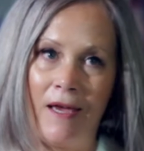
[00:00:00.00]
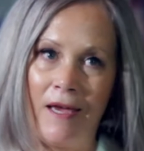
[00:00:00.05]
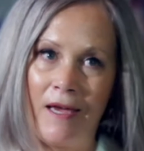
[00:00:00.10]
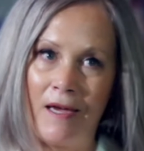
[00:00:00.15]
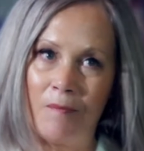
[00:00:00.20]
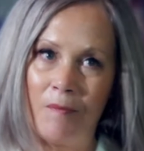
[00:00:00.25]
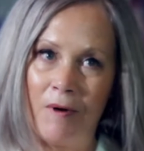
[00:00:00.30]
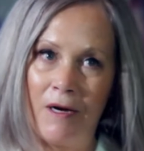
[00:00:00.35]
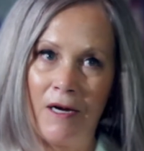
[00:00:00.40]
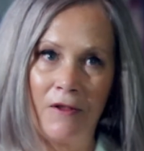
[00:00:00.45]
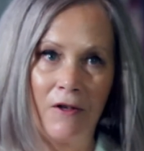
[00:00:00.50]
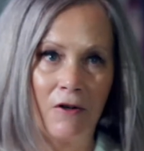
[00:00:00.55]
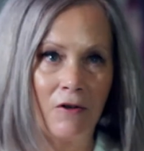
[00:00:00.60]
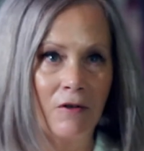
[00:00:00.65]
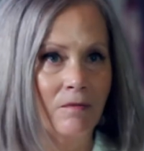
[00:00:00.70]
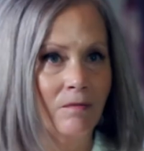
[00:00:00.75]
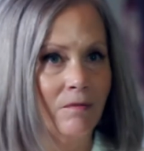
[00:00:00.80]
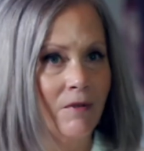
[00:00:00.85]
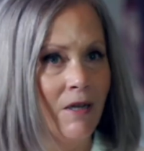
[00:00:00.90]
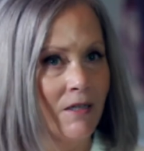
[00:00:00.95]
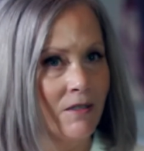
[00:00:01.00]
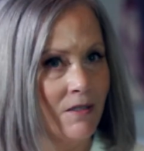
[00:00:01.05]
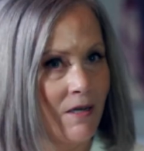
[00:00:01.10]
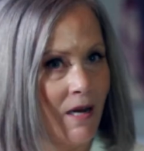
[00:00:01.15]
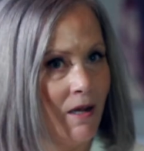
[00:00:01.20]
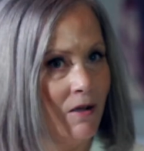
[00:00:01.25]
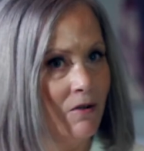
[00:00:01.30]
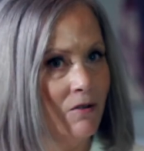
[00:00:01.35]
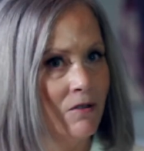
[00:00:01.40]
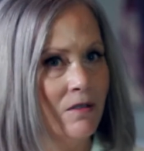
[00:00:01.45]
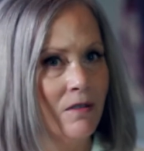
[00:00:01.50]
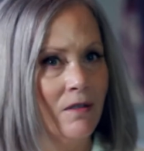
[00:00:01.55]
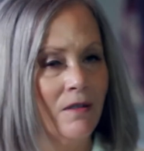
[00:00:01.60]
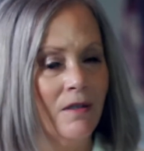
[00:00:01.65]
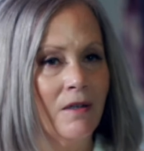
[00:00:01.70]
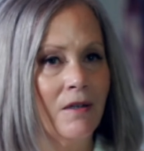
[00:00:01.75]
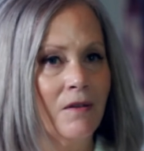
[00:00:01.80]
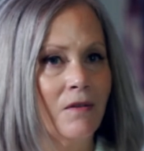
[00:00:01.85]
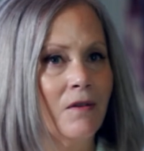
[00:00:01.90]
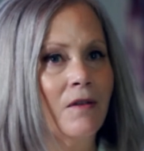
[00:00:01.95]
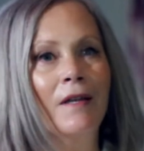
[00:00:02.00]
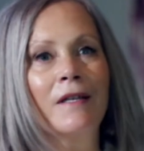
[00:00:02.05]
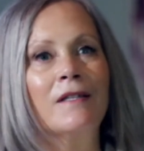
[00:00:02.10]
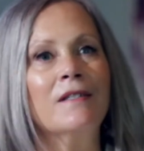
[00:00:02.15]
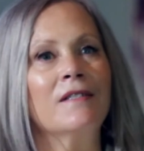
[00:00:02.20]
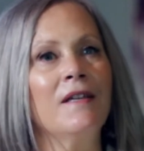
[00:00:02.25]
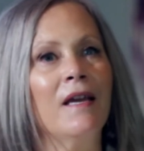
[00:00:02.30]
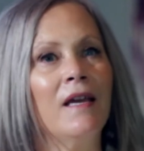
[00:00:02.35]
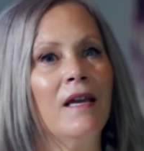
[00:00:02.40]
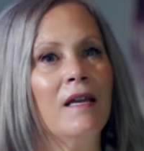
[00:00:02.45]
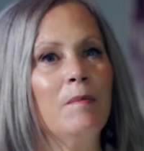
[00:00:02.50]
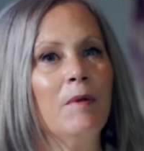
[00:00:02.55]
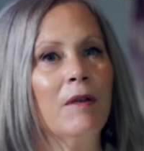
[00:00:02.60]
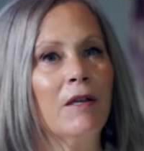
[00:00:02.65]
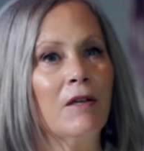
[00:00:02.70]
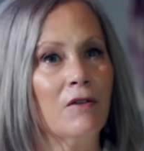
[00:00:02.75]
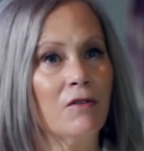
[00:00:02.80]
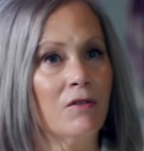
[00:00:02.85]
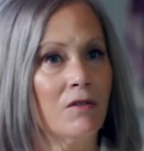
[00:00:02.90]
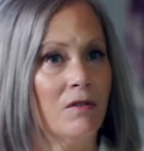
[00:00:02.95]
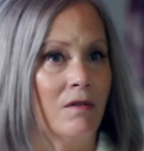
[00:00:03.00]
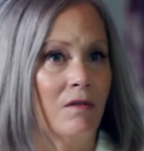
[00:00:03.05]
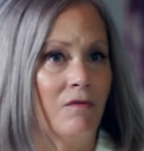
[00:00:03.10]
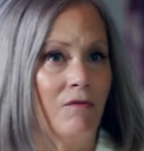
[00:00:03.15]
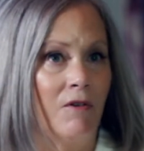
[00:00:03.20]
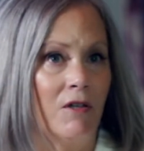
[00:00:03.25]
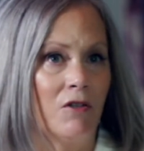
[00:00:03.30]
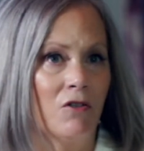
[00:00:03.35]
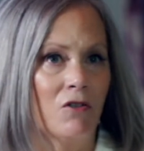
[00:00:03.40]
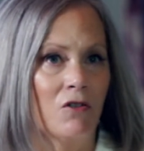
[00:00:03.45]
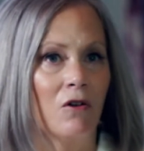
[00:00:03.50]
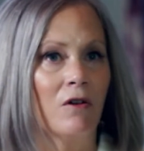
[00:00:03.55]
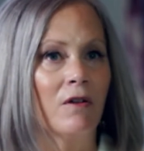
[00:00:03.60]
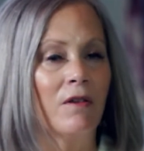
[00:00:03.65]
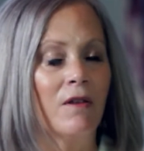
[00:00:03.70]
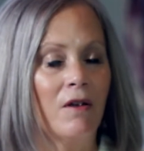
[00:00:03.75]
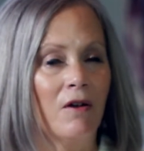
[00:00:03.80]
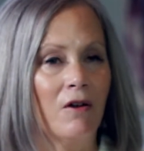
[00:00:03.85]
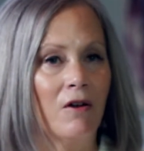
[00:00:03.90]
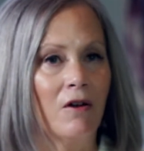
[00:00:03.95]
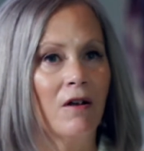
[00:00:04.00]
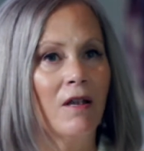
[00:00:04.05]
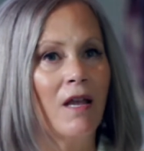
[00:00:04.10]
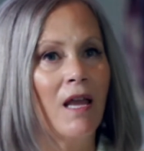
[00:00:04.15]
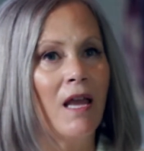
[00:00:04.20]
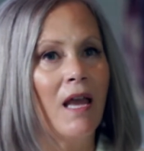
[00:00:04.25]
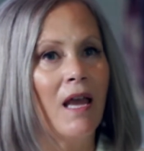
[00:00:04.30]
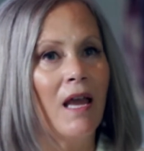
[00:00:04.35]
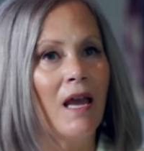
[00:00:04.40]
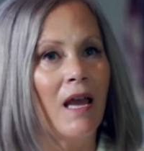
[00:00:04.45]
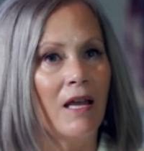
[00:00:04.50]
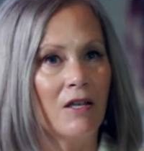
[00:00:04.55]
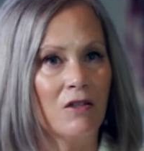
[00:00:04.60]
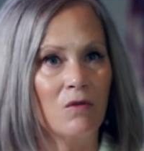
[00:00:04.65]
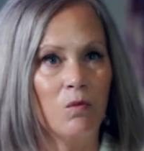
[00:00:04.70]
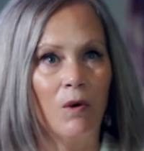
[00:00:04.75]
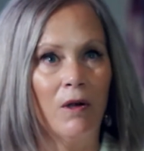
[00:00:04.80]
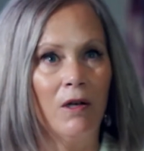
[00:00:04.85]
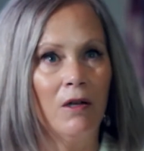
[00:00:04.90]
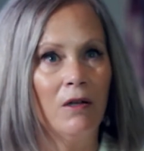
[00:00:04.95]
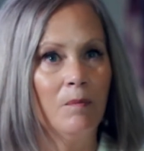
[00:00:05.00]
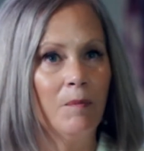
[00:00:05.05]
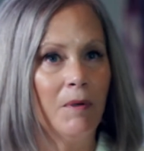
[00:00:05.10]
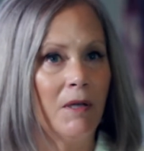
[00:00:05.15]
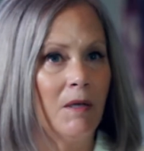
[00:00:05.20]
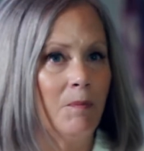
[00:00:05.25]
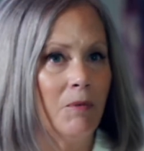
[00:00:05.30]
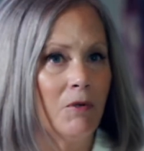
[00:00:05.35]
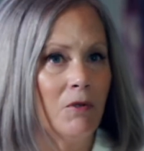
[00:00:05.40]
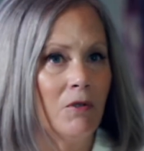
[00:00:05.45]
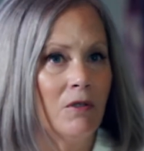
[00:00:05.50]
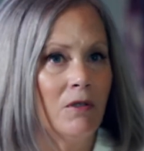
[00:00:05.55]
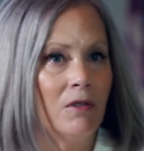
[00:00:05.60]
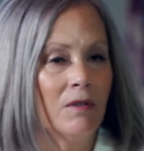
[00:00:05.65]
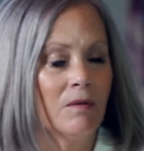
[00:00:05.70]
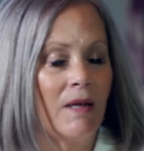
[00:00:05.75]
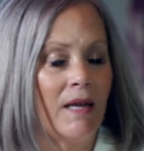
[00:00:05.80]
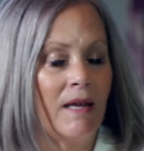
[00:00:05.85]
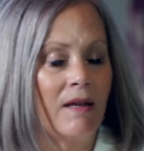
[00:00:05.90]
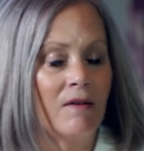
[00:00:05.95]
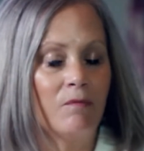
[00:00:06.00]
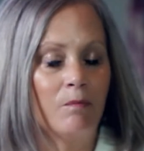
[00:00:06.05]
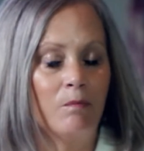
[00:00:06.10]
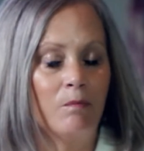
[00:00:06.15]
can't buy their next house the next day because the funds aren't there. As well, people have